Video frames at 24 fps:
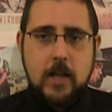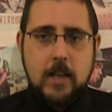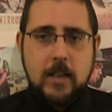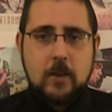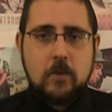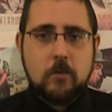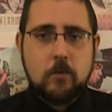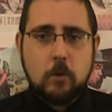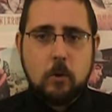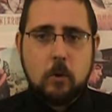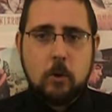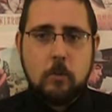
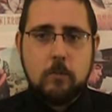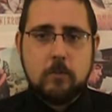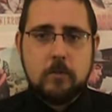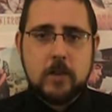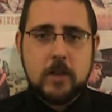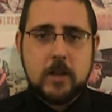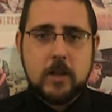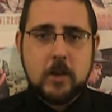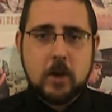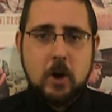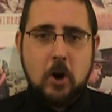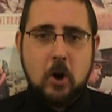This will
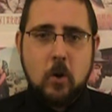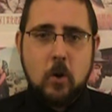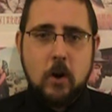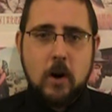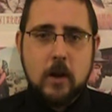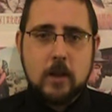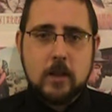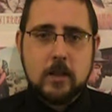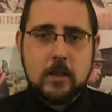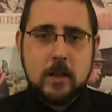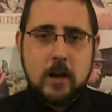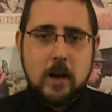hopefully go
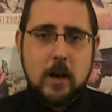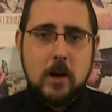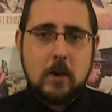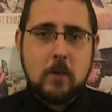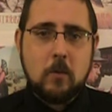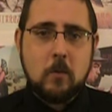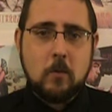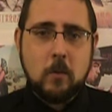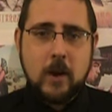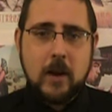a long